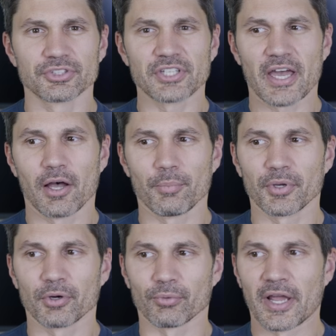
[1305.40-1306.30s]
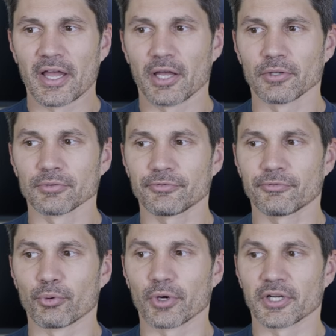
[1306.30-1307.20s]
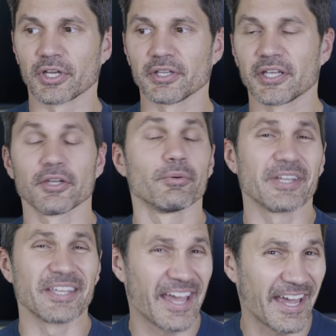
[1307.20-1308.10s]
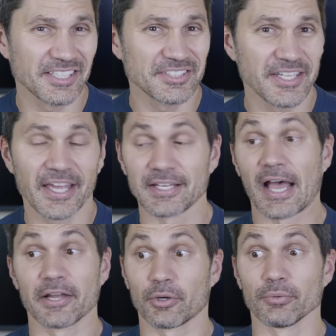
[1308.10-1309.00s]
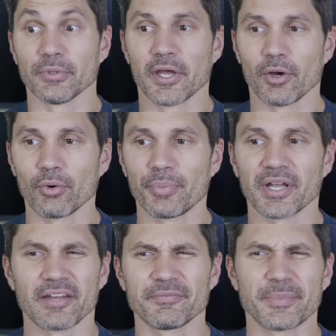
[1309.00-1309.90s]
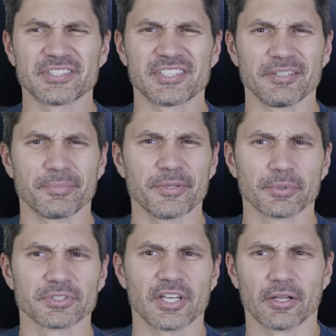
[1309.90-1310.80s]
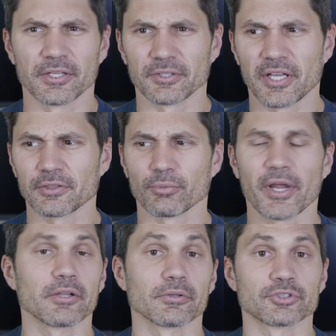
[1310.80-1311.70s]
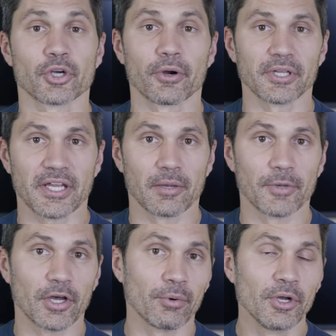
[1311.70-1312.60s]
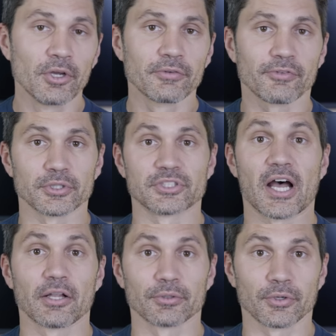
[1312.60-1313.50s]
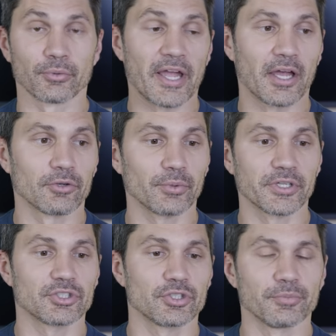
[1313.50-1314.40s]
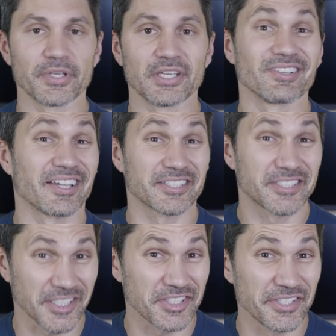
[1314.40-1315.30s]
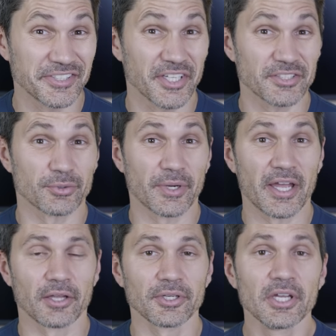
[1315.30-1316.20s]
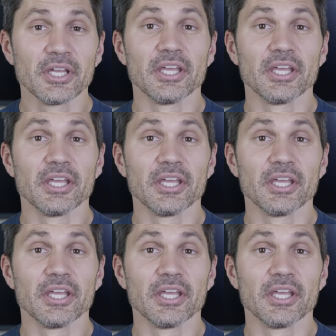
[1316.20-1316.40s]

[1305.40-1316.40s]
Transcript: scalp around for a gun that nobody has yet? I don't know, but I've been seeing people selling like the regular target ammo for $1 a round when it should be like 60 cents a round.